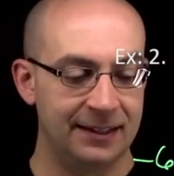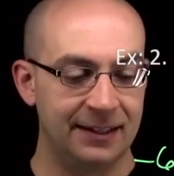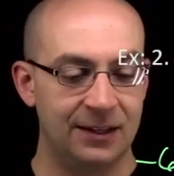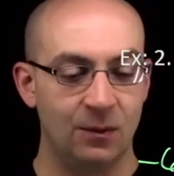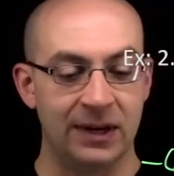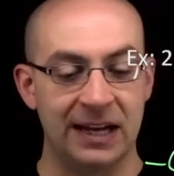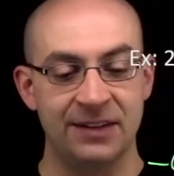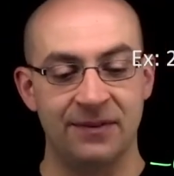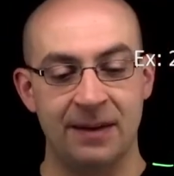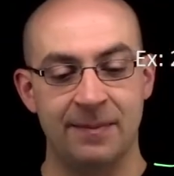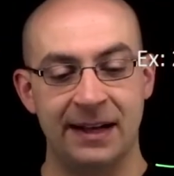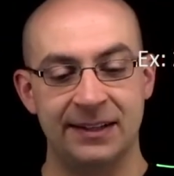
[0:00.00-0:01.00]
When I
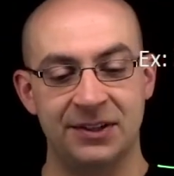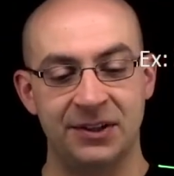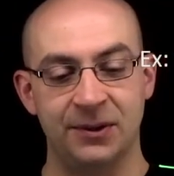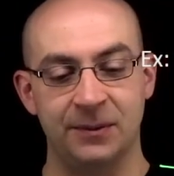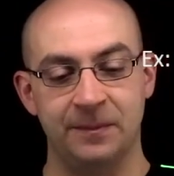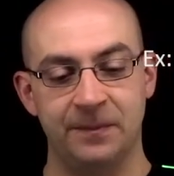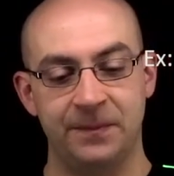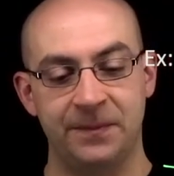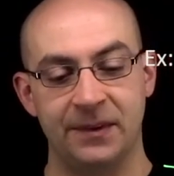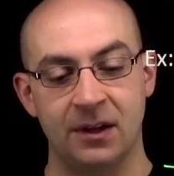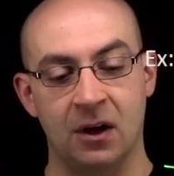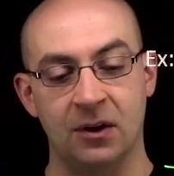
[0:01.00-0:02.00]
divide by 2
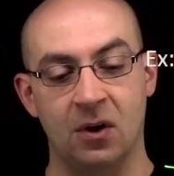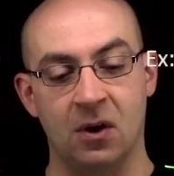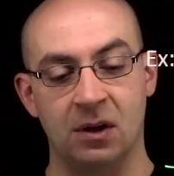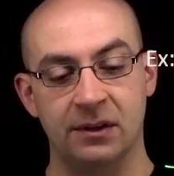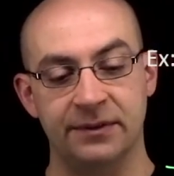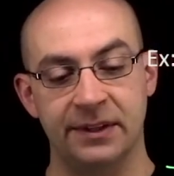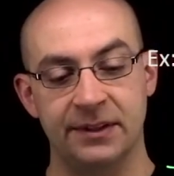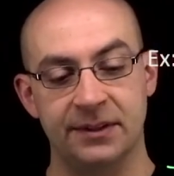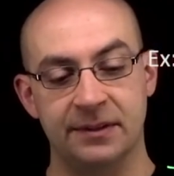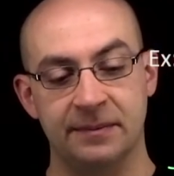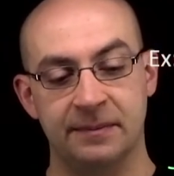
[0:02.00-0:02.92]
on all of these,